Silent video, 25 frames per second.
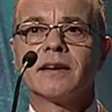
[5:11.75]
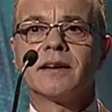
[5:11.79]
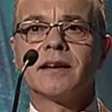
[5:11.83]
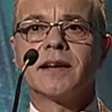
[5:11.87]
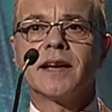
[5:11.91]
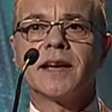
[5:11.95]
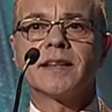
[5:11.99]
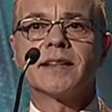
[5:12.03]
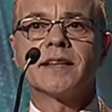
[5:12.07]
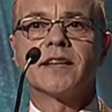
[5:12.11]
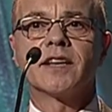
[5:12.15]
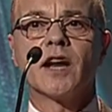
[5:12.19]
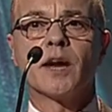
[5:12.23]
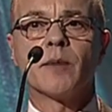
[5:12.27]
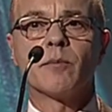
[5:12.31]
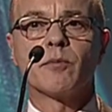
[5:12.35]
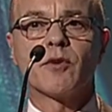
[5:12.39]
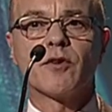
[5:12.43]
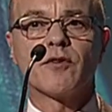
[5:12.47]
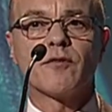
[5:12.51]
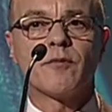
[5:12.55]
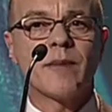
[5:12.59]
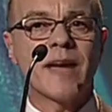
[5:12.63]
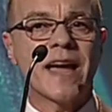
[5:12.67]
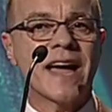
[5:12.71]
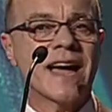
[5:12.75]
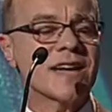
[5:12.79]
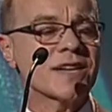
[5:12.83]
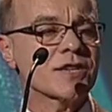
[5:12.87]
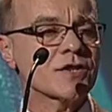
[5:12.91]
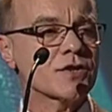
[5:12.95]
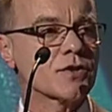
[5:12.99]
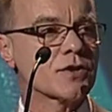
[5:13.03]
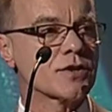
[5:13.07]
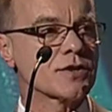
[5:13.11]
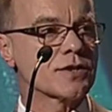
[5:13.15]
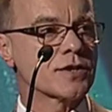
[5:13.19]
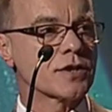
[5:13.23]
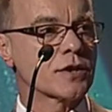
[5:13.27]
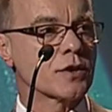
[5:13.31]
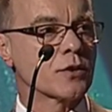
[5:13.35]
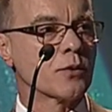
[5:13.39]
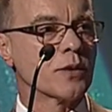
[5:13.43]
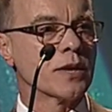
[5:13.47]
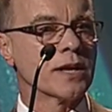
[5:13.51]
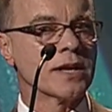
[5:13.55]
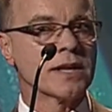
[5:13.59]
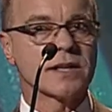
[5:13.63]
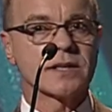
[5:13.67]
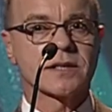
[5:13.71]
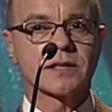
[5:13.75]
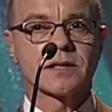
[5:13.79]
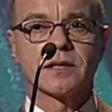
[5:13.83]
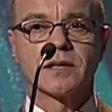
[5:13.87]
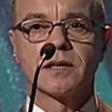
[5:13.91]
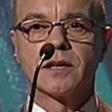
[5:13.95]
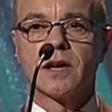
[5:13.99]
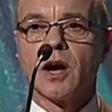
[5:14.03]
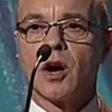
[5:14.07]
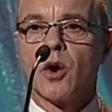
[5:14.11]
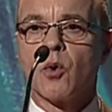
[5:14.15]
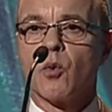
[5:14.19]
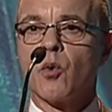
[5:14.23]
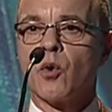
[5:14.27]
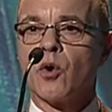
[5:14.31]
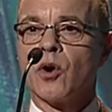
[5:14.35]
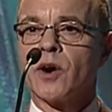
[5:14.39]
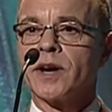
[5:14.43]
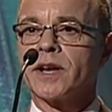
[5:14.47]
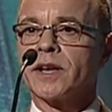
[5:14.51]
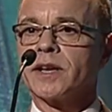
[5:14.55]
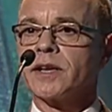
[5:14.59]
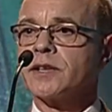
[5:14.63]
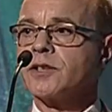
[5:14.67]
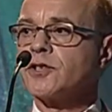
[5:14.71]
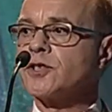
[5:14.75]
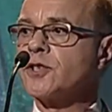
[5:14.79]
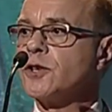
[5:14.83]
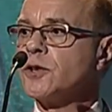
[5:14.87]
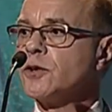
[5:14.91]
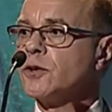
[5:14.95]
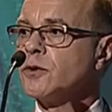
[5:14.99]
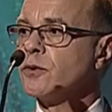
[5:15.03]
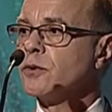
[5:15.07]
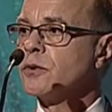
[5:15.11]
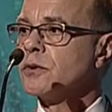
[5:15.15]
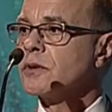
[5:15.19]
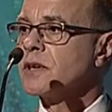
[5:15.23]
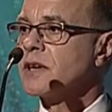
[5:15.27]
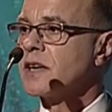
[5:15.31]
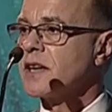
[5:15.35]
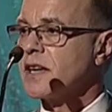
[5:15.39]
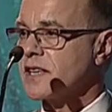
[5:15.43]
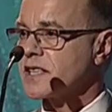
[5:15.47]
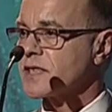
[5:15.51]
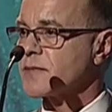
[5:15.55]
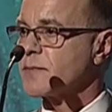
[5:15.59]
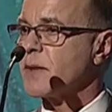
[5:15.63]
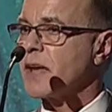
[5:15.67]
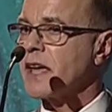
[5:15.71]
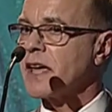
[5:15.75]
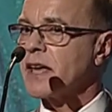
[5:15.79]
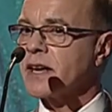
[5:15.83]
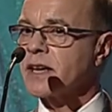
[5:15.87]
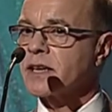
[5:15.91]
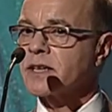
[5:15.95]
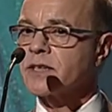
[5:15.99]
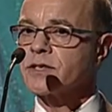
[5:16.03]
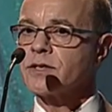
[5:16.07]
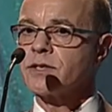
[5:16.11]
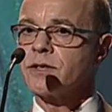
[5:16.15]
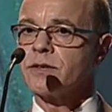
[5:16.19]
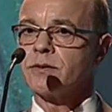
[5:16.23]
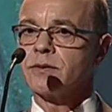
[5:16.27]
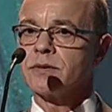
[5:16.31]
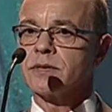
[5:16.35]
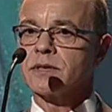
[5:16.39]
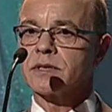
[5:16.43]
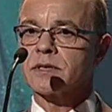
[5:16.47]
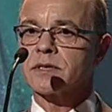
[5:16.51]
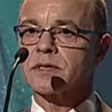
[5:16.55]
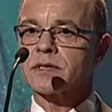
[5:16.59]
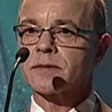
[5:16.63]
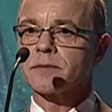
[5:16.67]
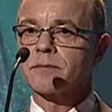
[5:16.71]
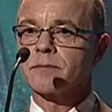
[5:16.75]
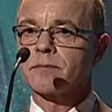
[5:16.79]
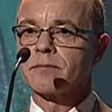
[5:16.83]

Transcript: in the number of master's degrees awarded to Hispanic students.